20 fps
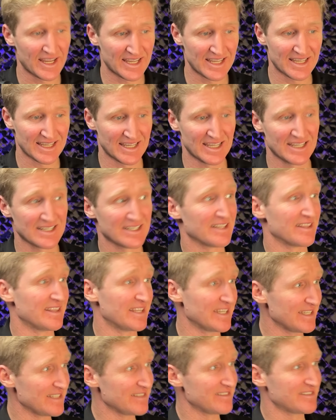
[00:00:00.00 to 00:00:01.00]
can get
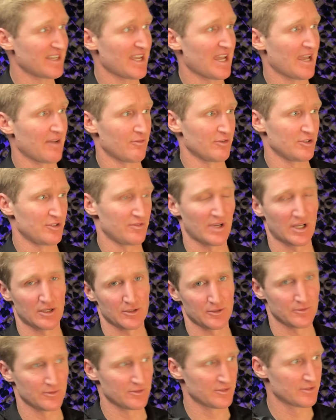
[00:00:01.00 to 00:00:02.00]
these average
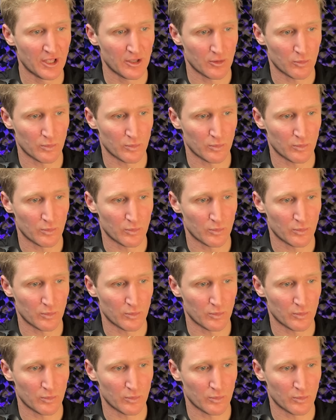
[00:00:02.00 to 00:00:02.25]
values.